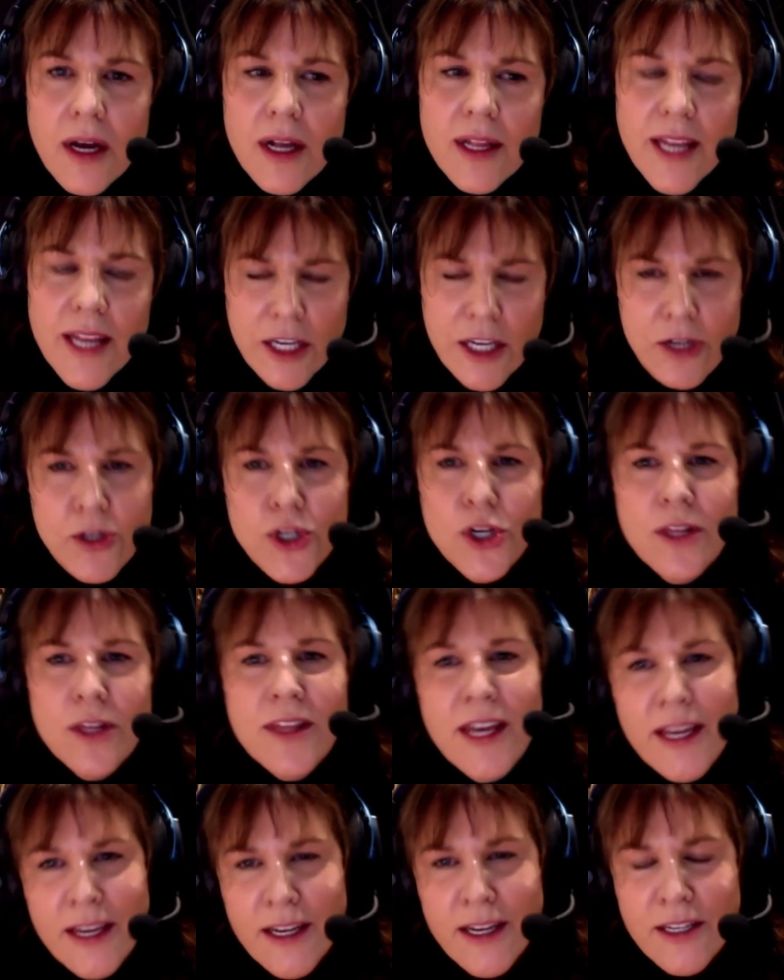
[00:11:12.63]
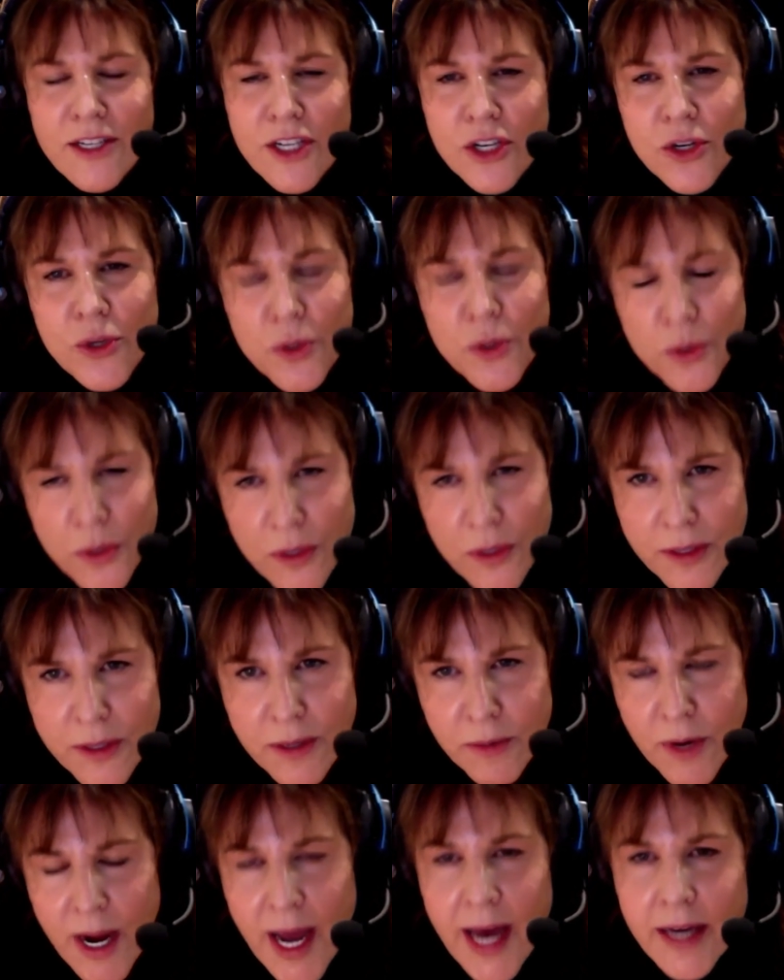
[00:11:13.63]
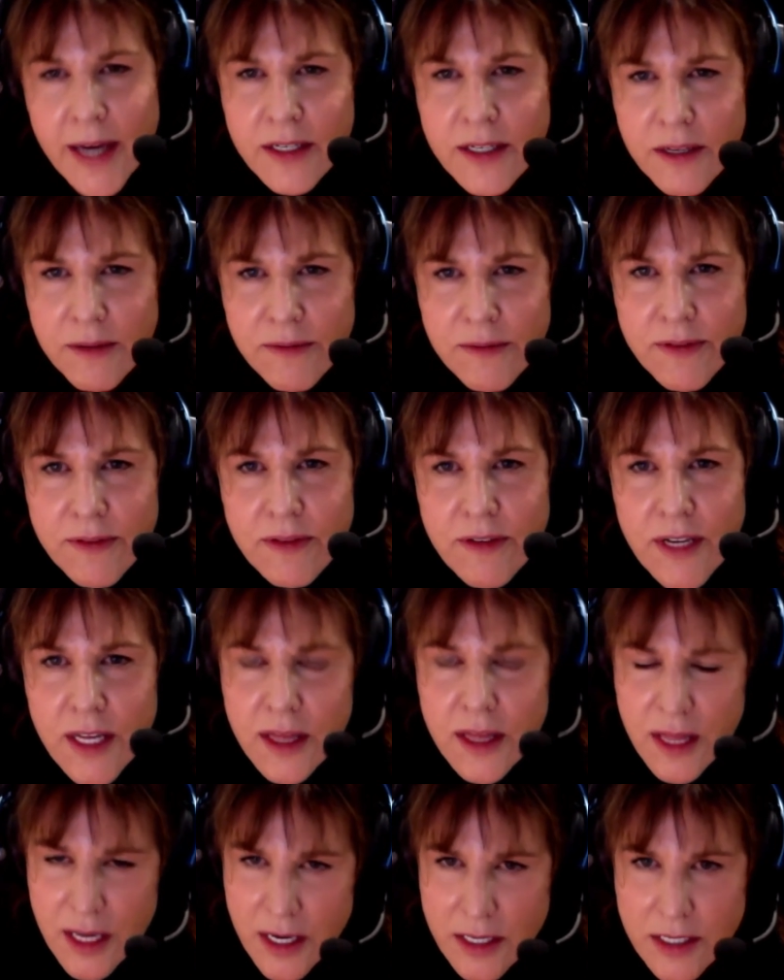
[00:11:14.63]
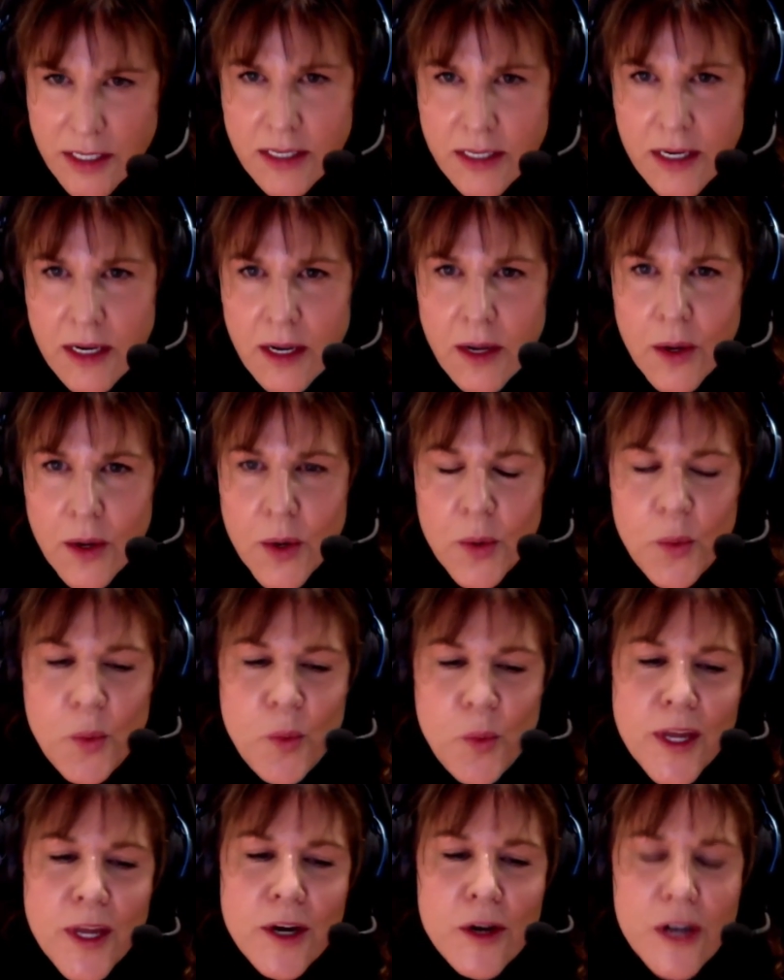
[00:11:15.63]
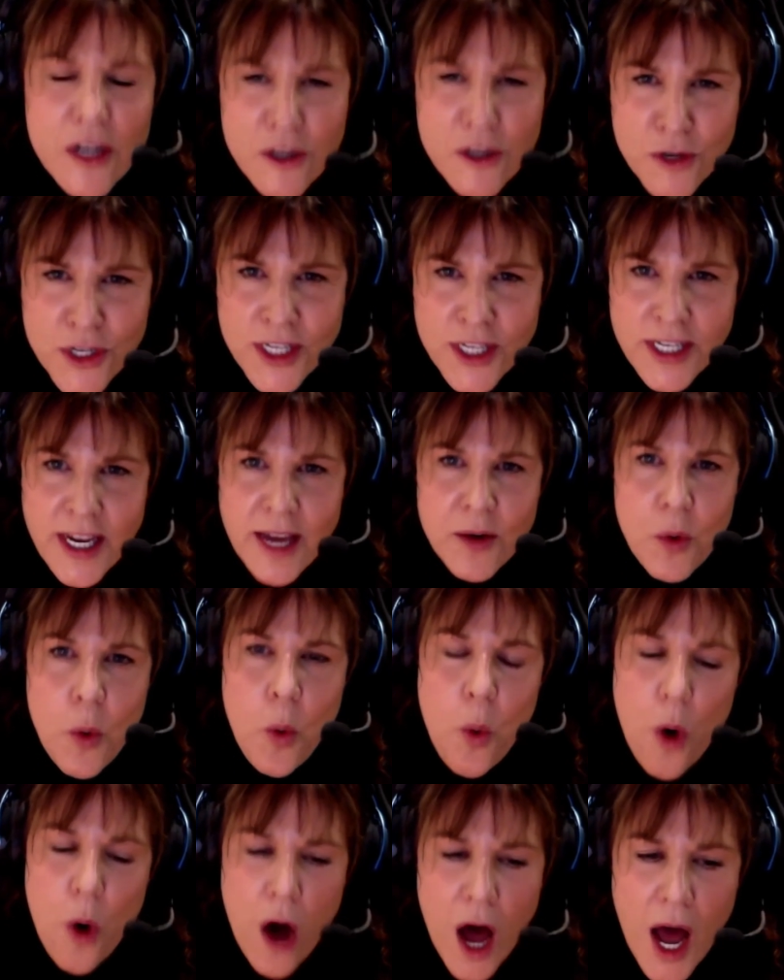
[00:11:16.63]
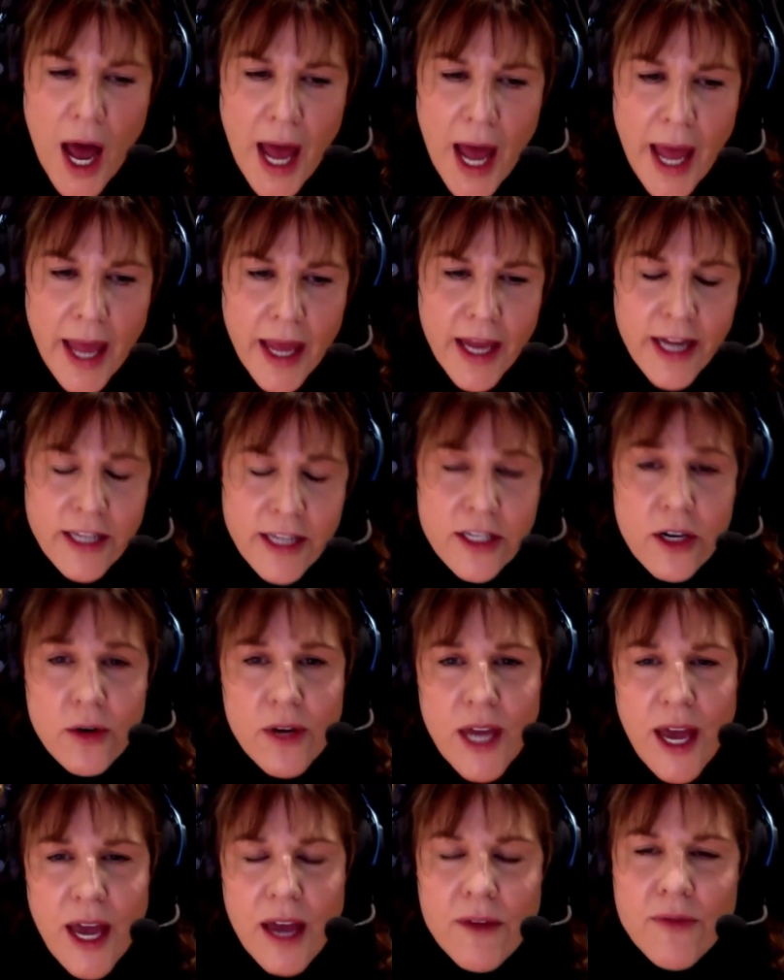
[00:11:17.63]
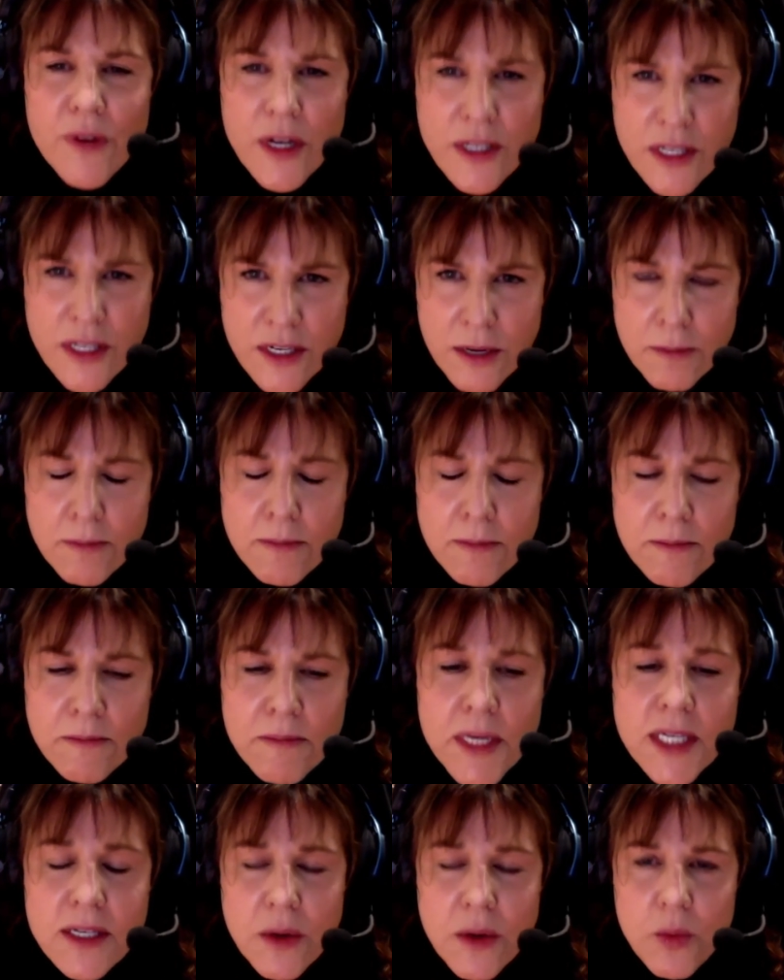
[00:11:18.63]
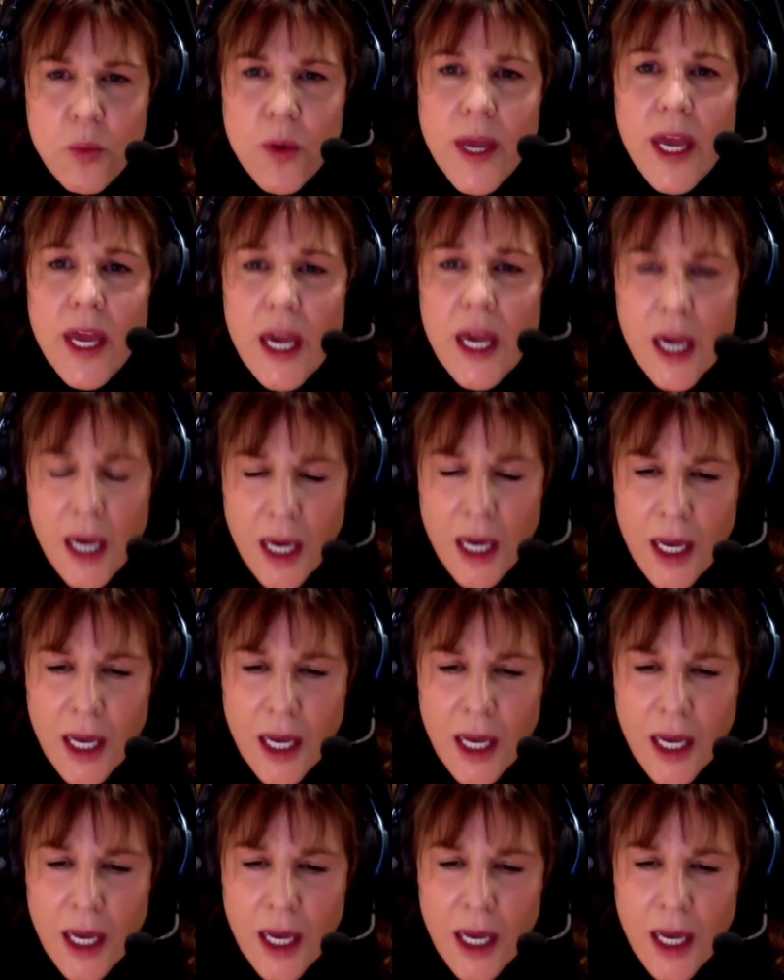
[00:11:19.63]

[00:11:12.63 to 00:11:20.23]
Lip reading: Like, you should think it's cool that we're active in this. We don't understand why it's okay for us to miss a week